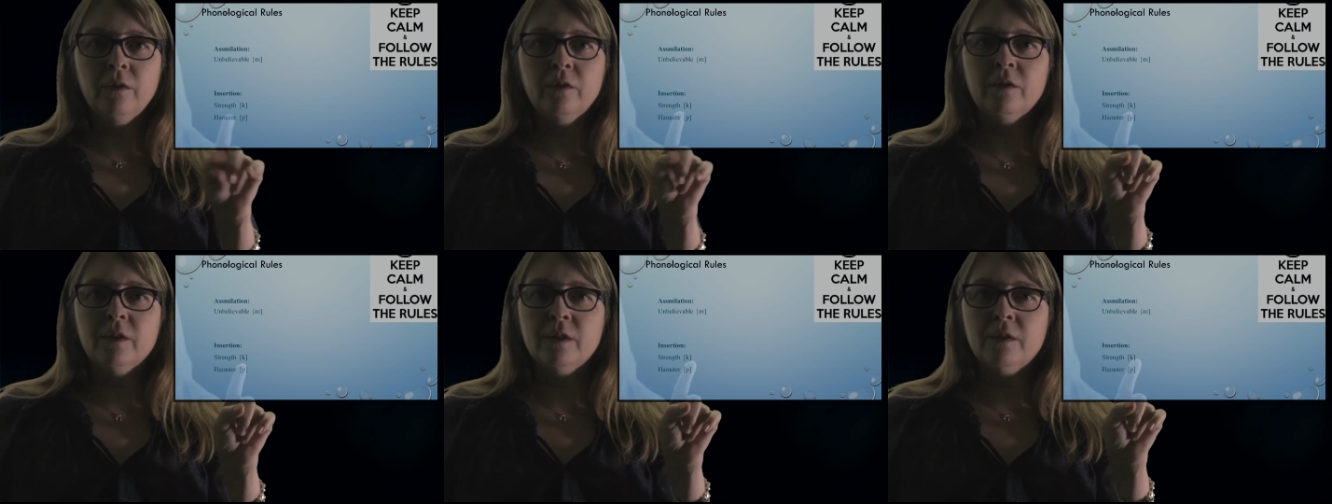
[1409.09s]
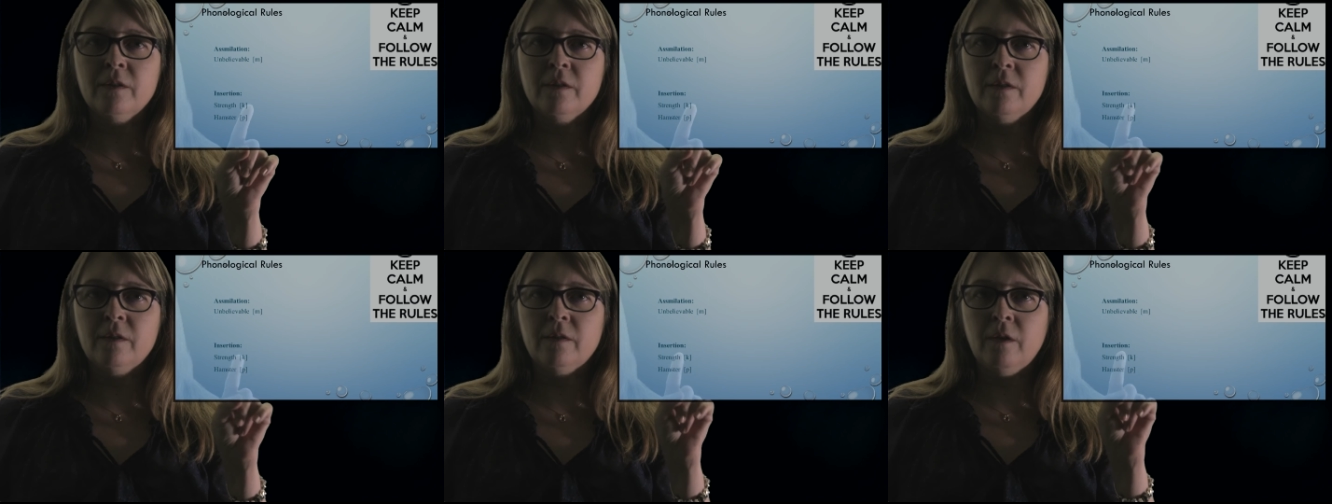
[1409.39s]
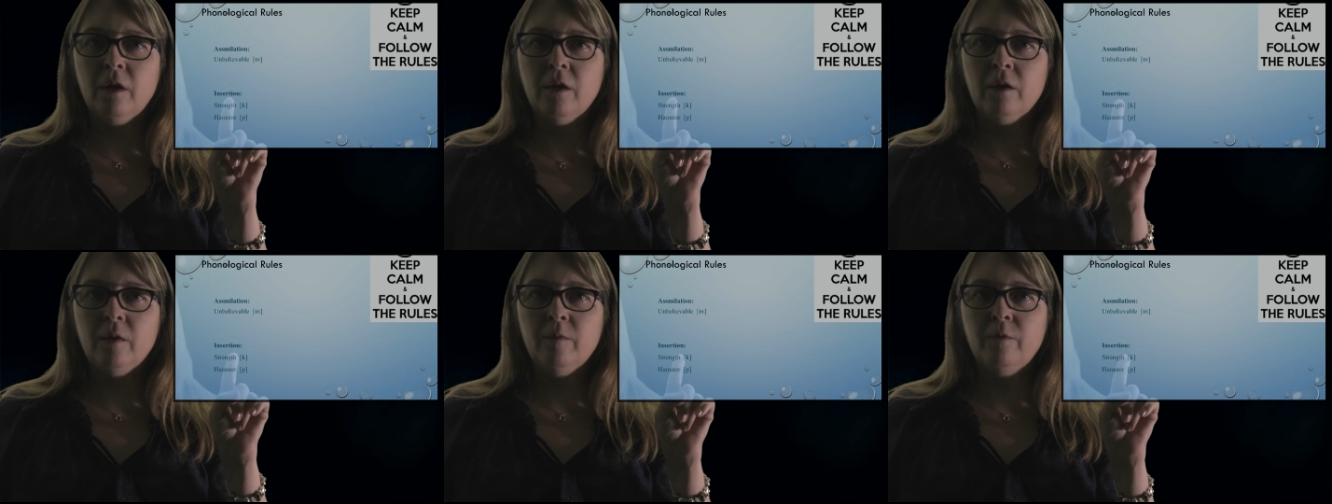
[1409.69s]
this is
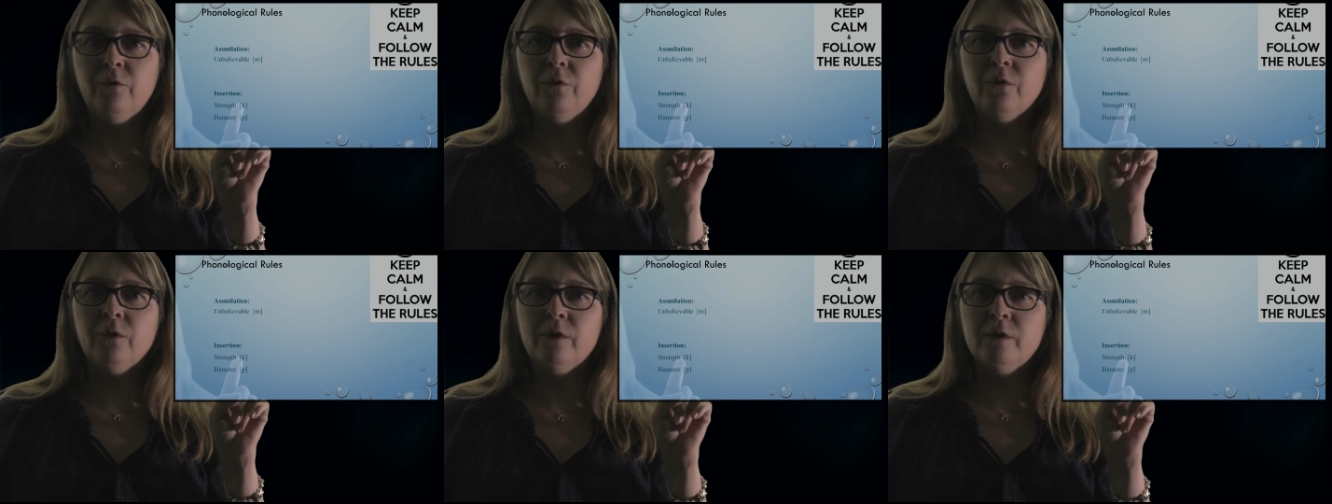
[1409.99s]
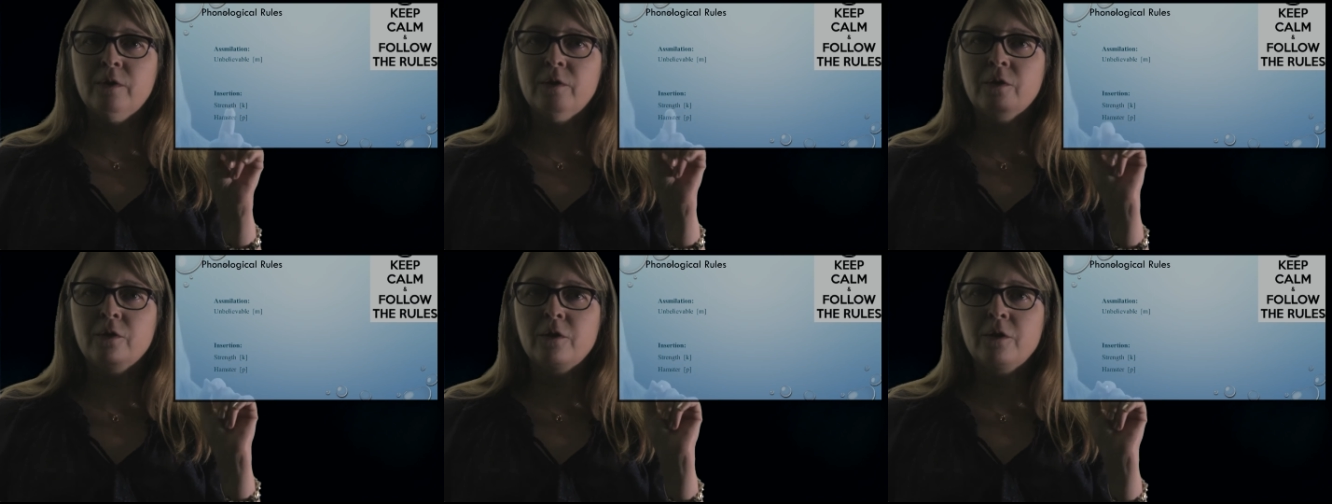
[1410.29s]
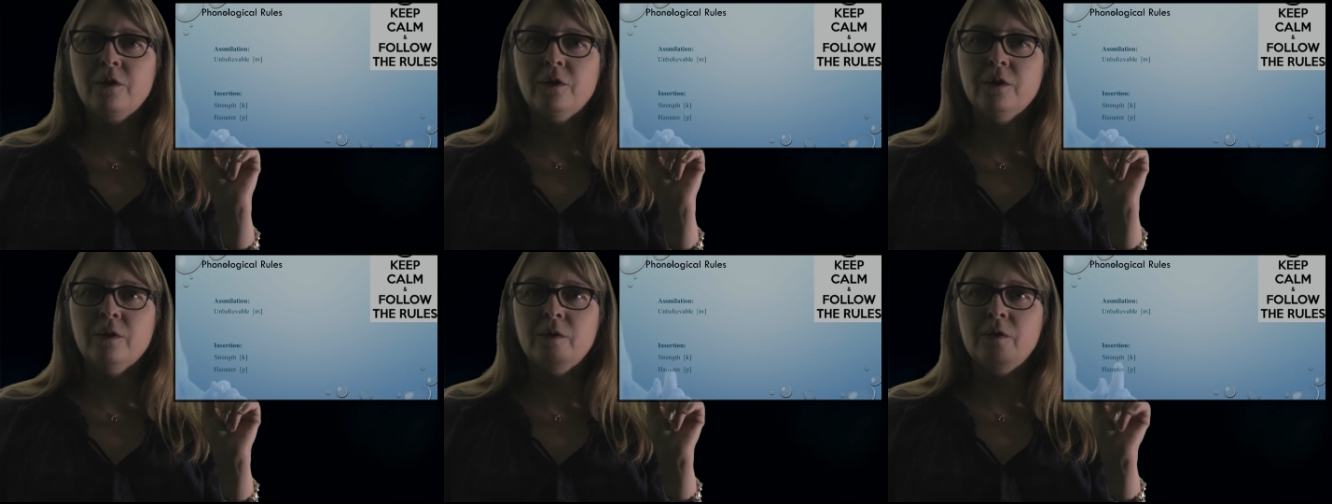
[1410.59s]
for
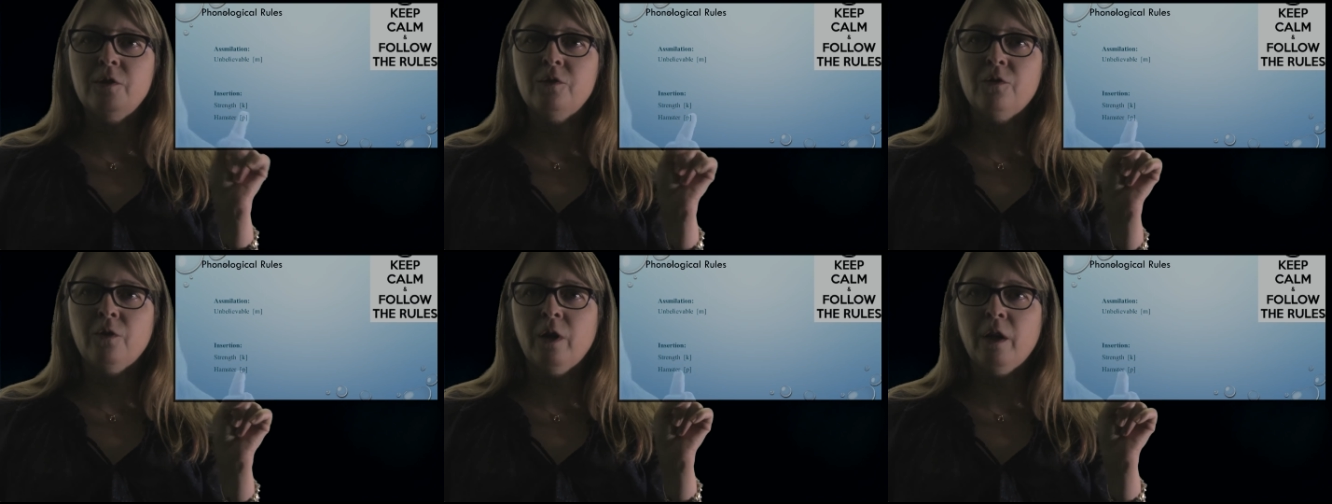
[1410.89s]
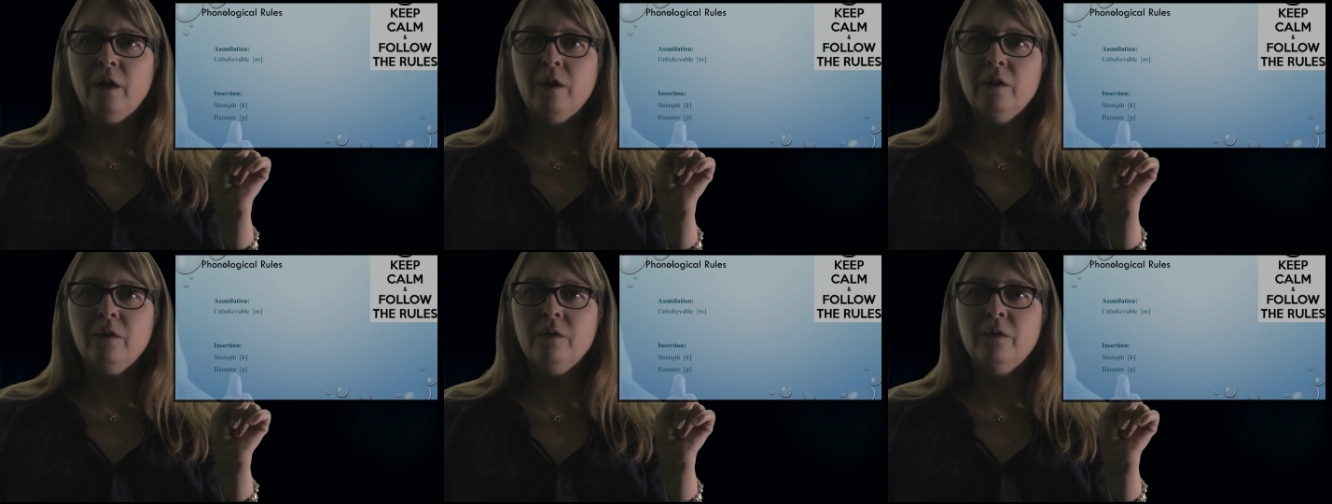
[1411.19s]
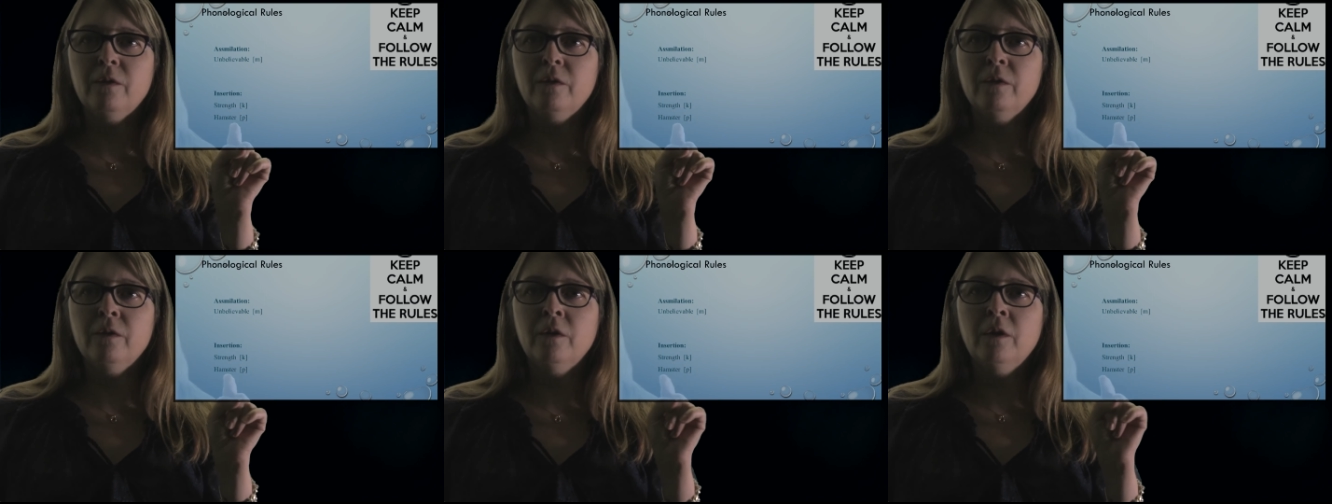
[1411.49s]
insertion, strength.